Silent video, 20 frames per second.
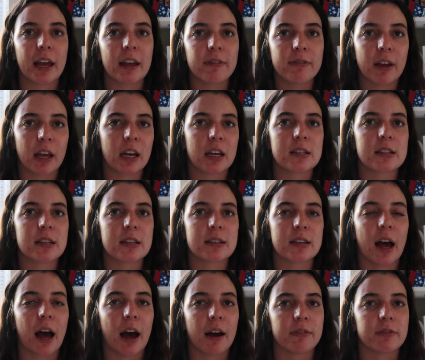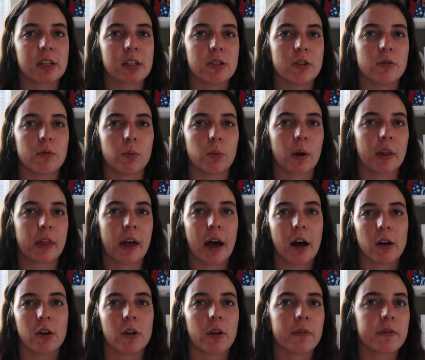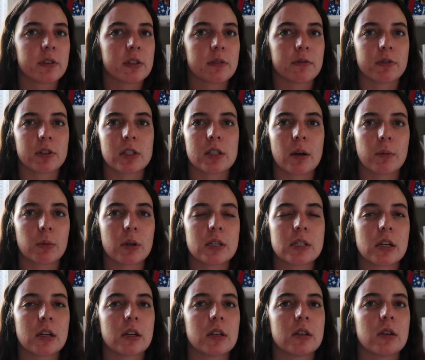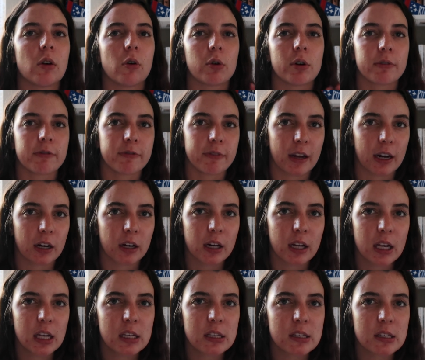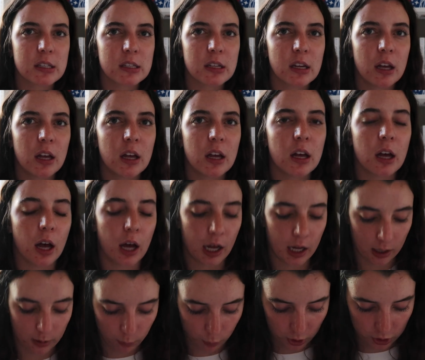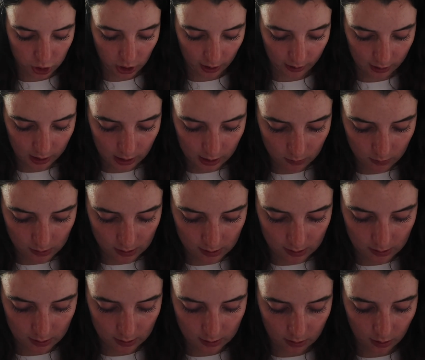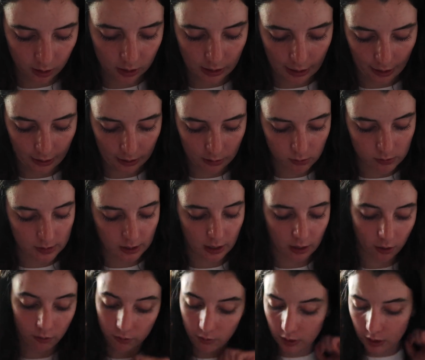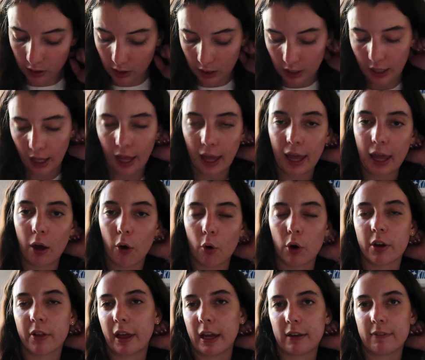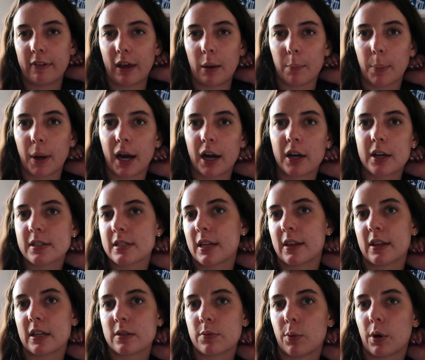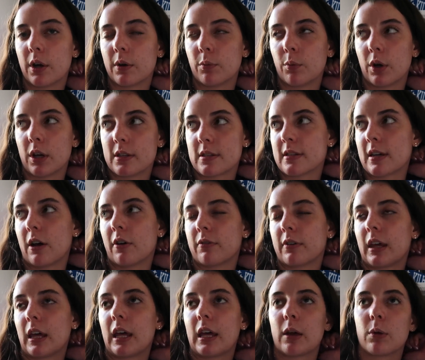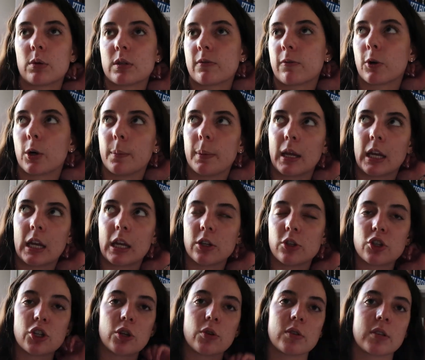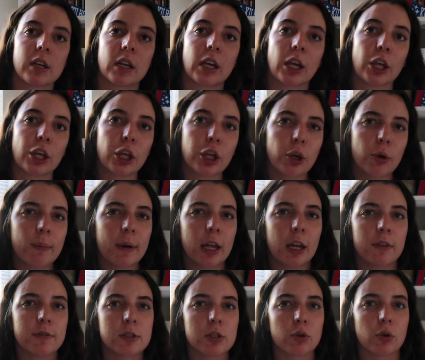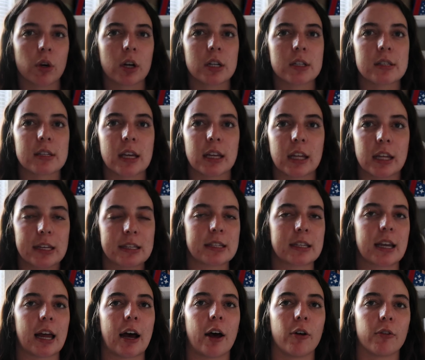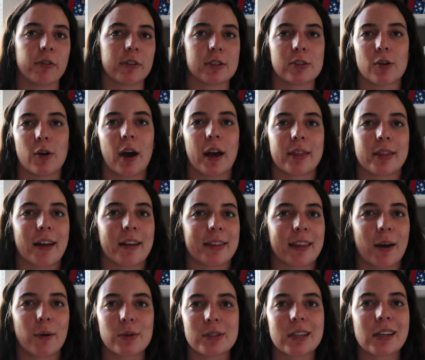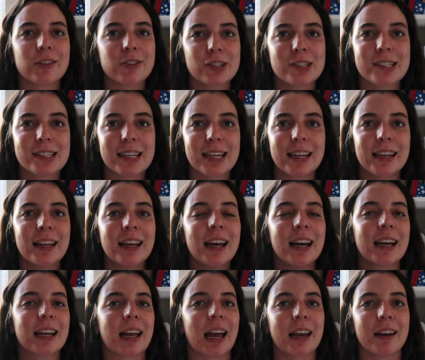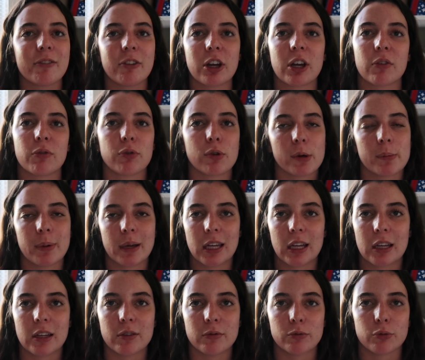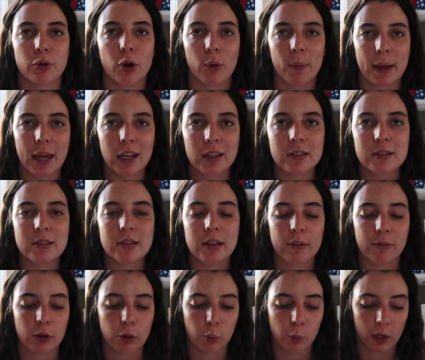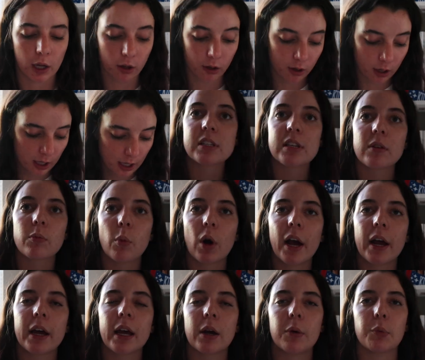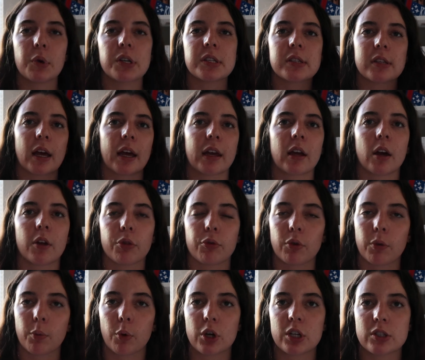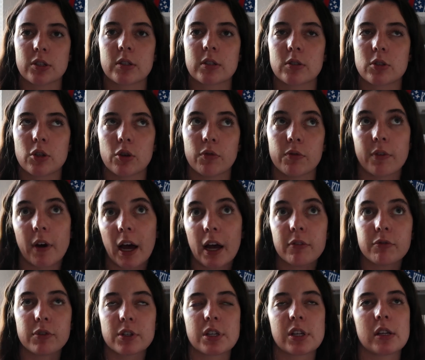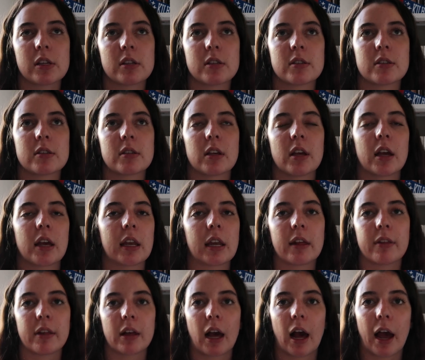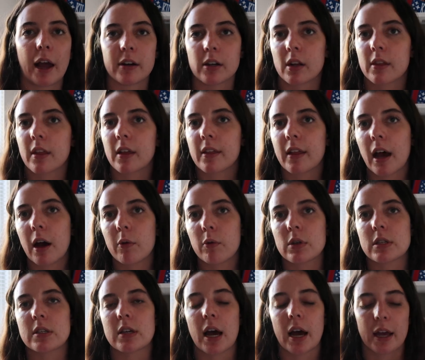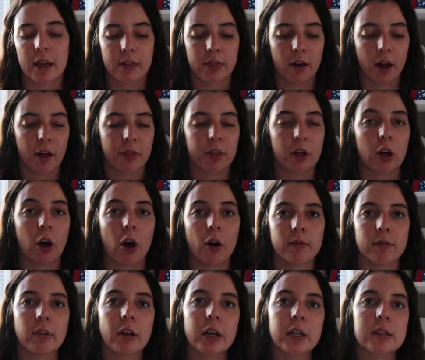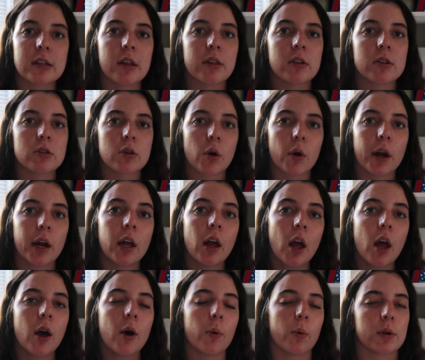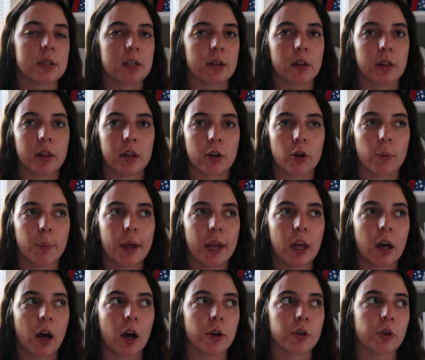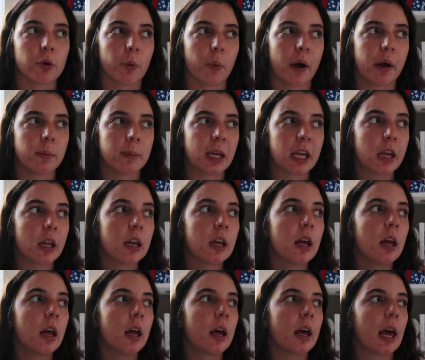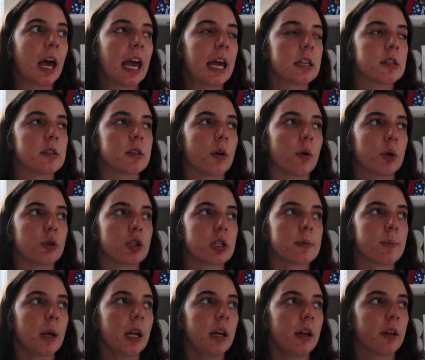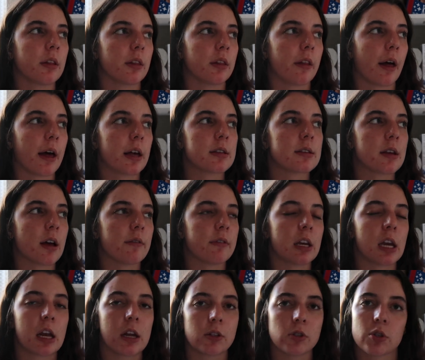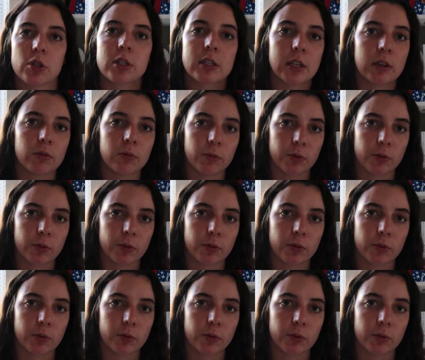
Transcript: fantasies that have to do with elves for some reason, or fairies, which I think he was an elf. Or like vampires, and this one was Elf King. It was forbidden. She was like a human of sorts, and he's an elf, and so I thought that was interesting. Kind of like a forbidden romance, if you will. The reason why it was like a 3.25 versus anything higher than that was I thought the conflict in the story was a little bit underwhelming, and so it just made it less of an interesting